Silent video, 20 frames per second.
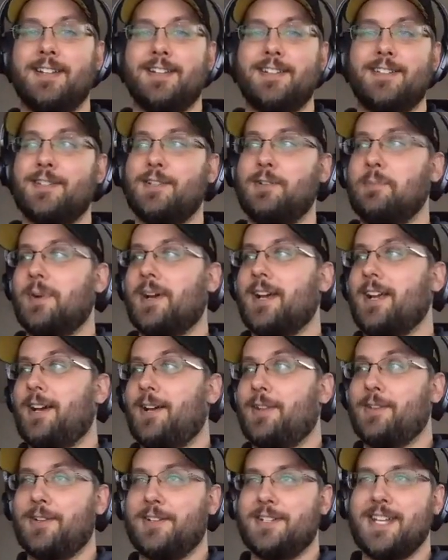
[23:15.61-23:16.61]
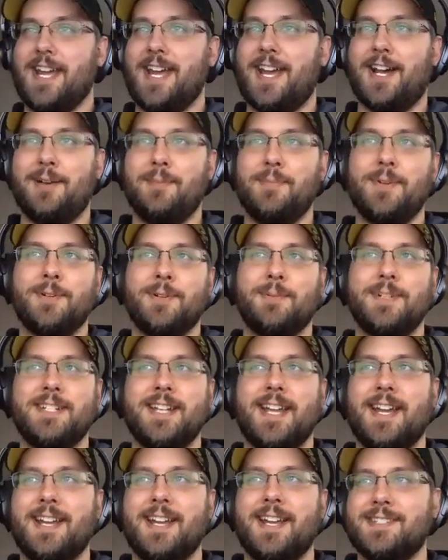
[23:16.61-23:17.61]
to my other tab, which
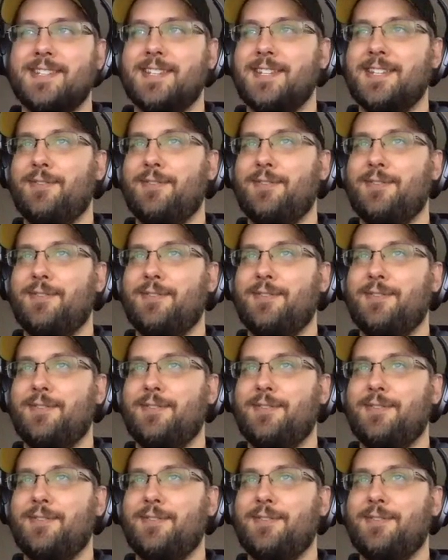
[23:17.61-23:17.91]
has the